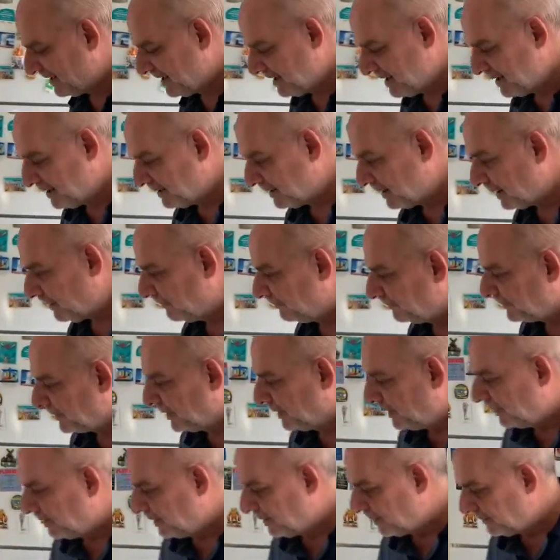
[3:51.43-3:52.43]
Now,
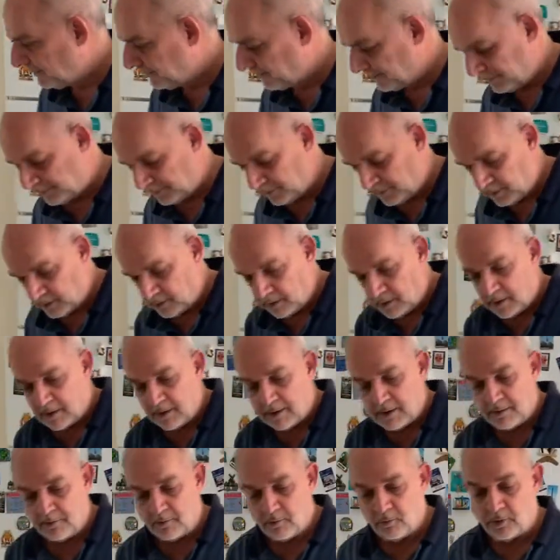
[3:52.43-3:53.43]

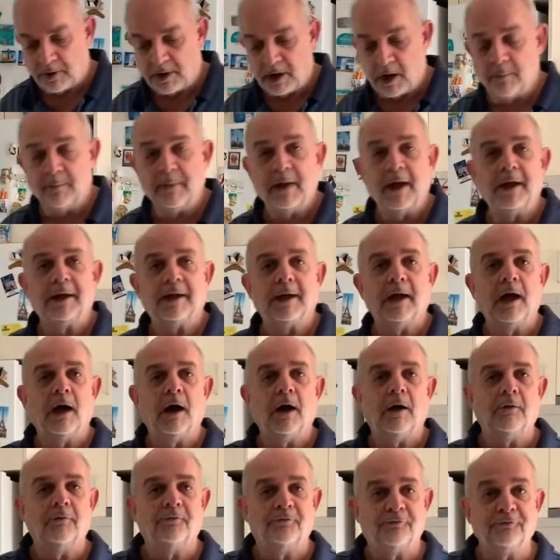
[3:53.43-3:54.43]
we're going to make
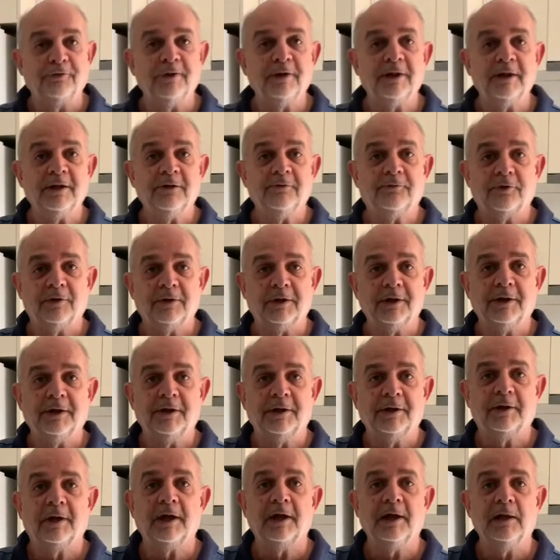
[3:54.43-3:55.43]
our filling for the
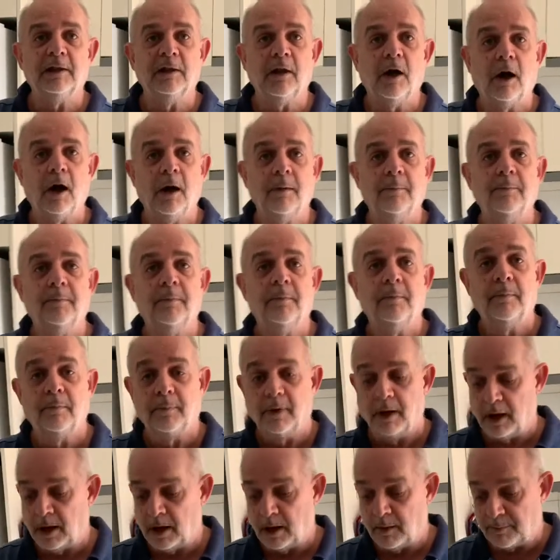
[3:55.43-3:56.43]
key lime
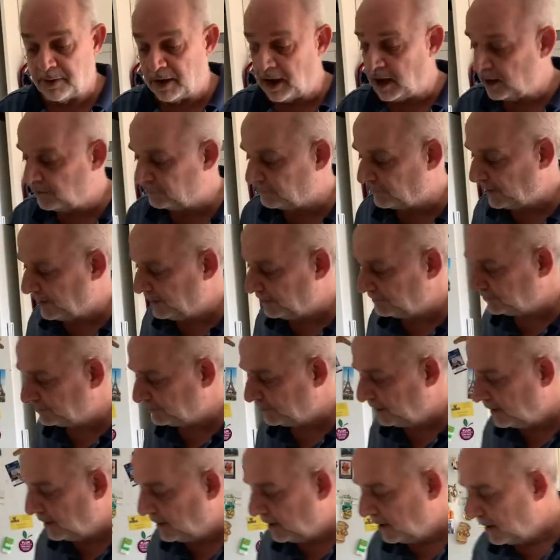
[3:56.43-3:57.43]
parfaits,
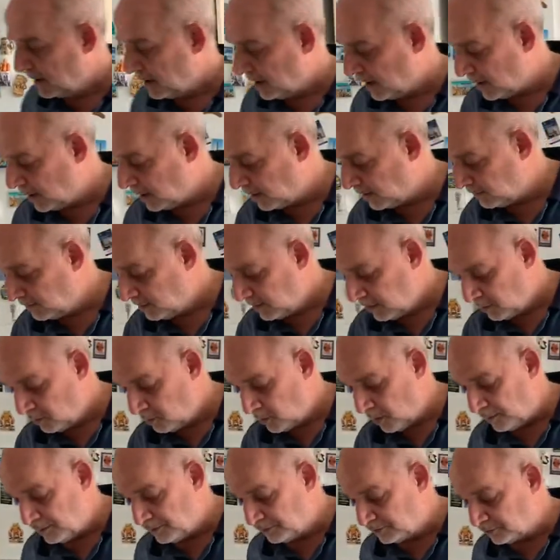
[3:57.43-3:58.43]
and
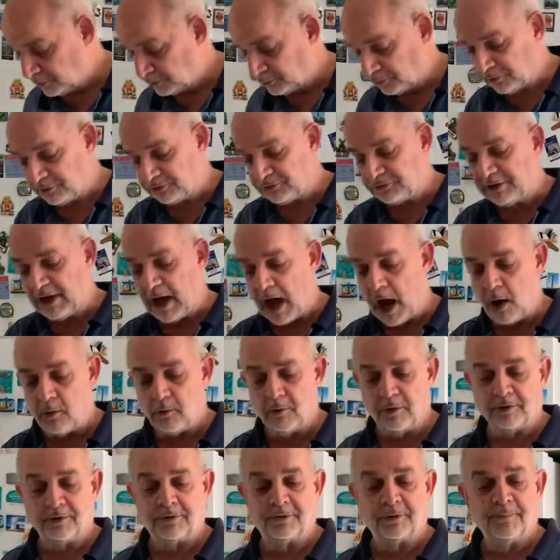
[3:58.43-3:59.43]
what we do is we start
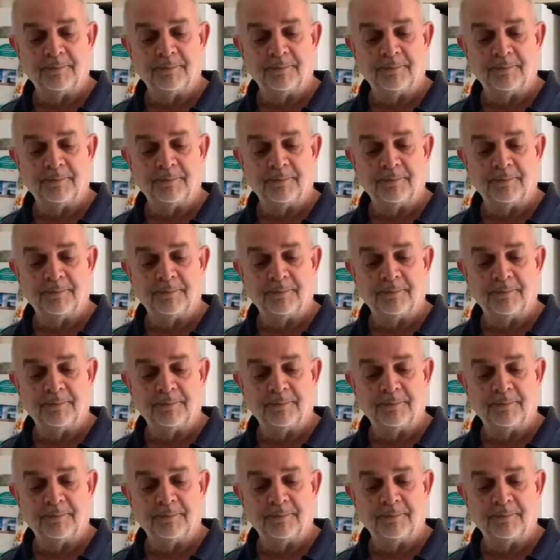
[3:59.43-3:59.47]
with,